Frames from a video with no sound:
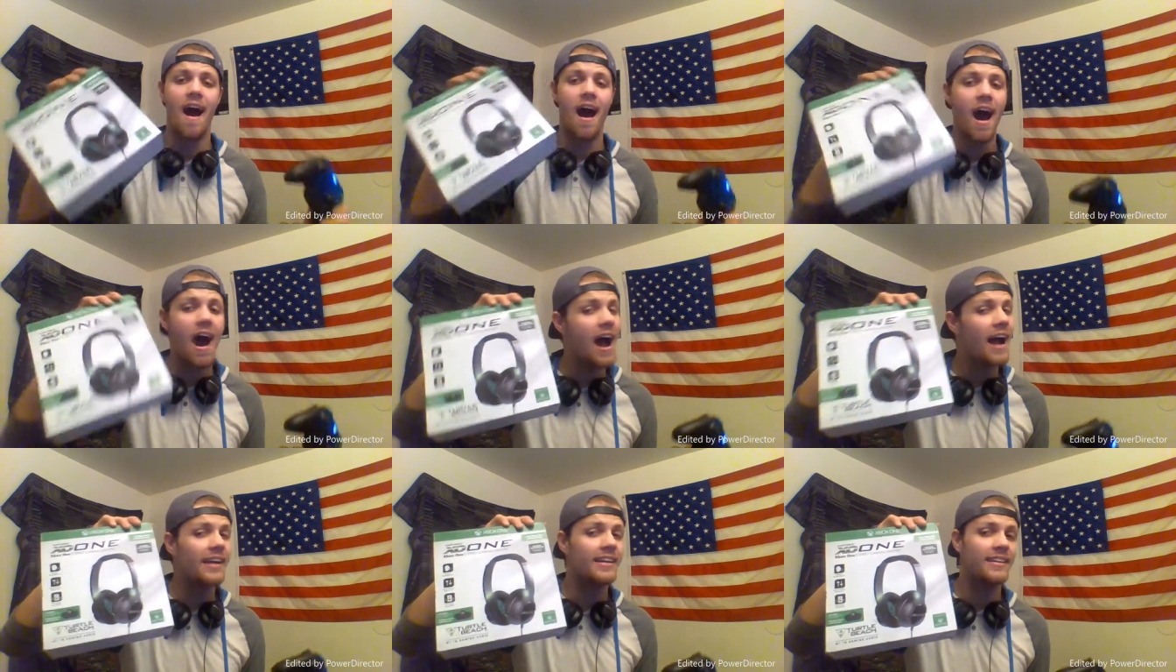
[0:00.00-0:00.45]

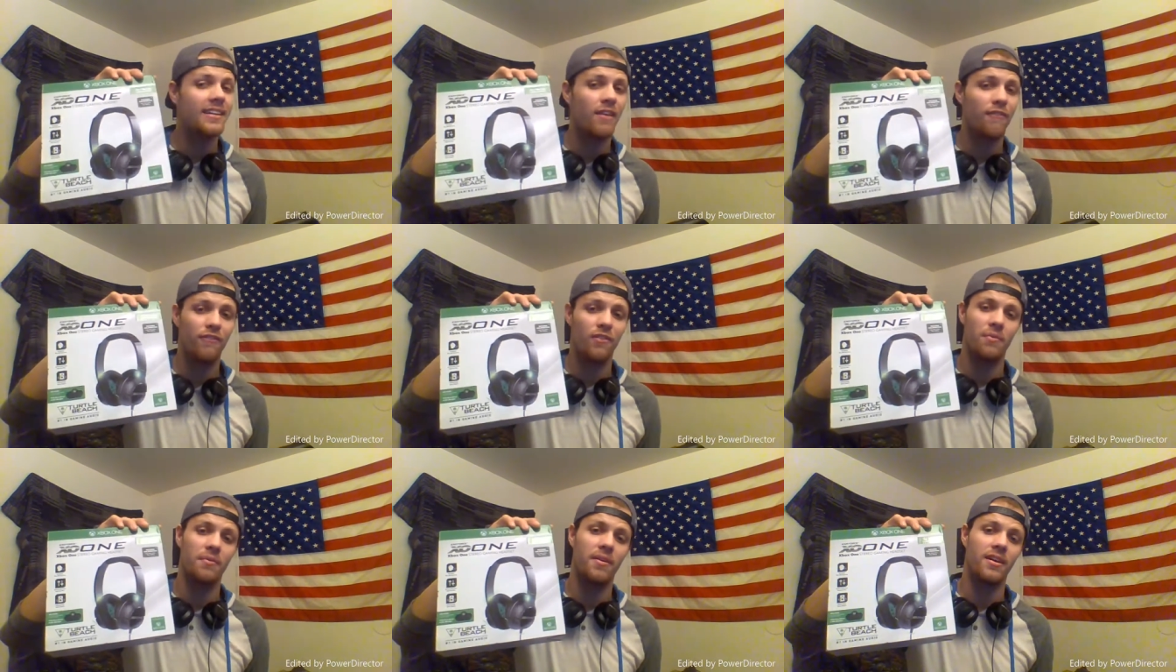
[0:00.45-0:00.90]
I
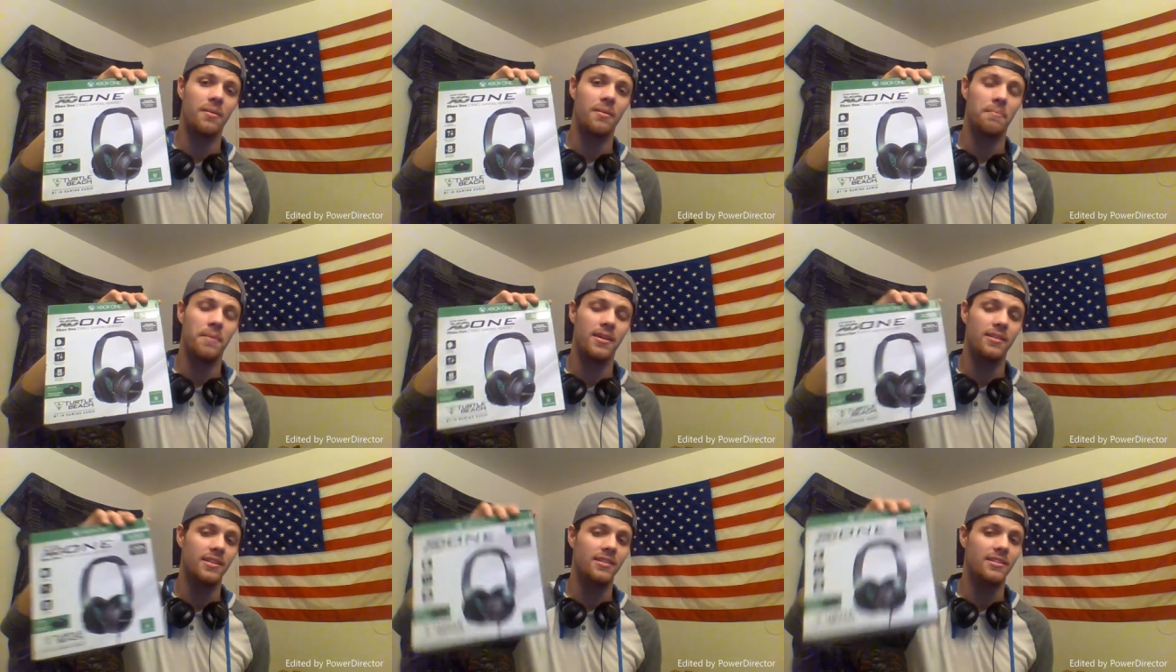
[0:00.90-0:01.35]
definitely
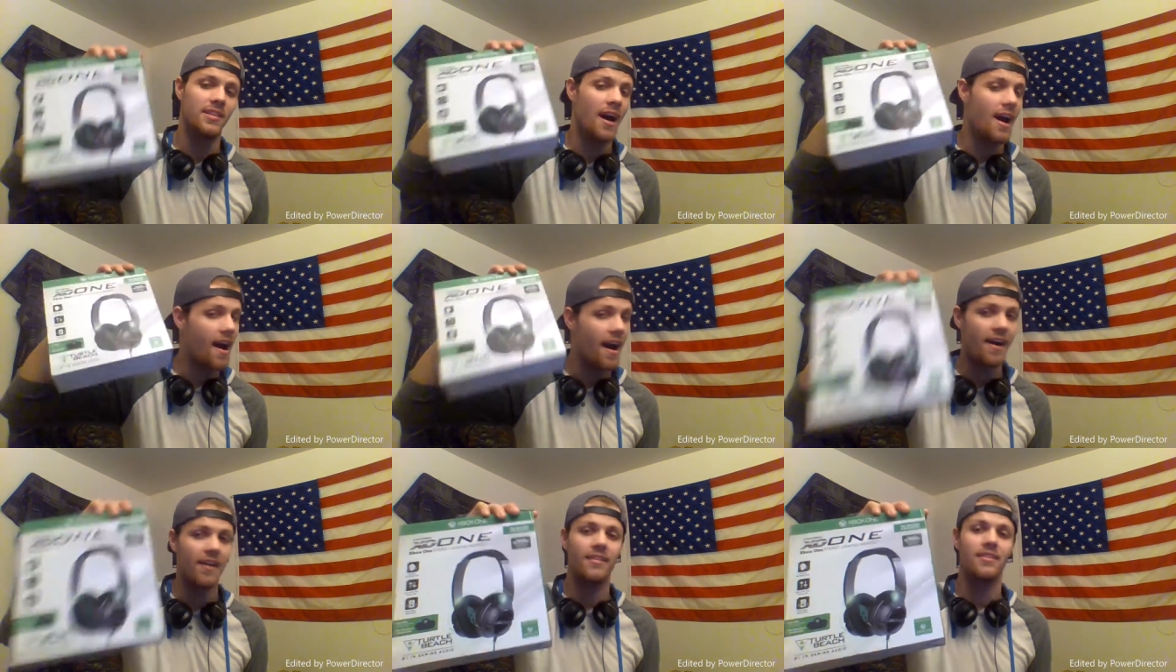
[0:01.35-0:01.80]
recommend this.
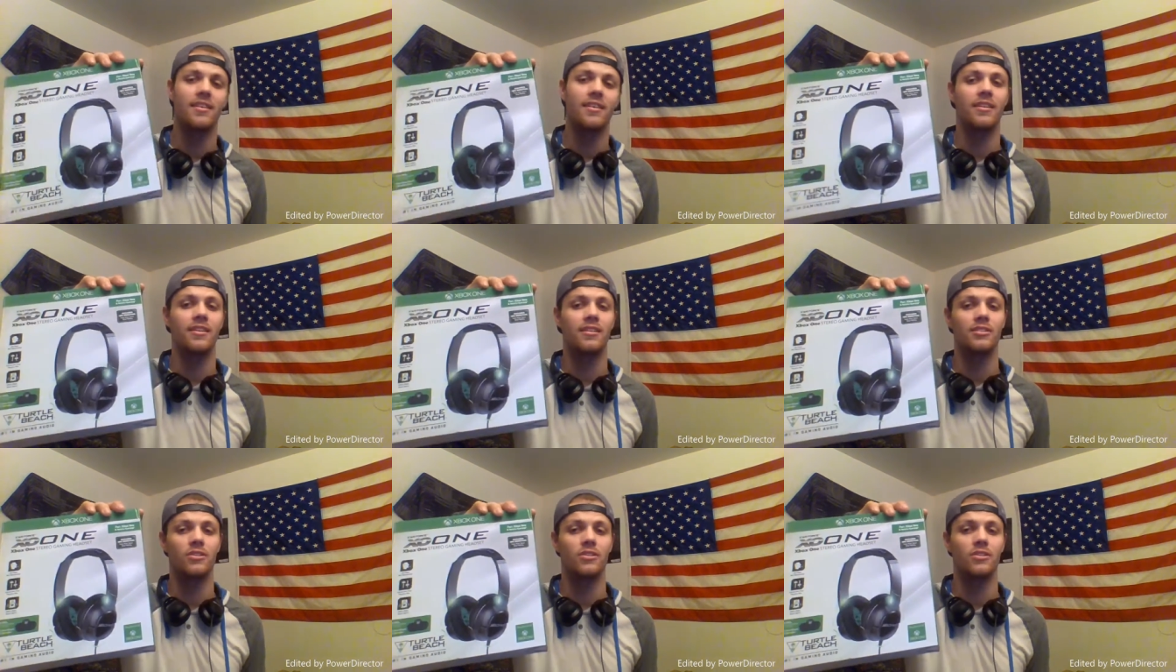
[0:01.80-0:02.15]
I think it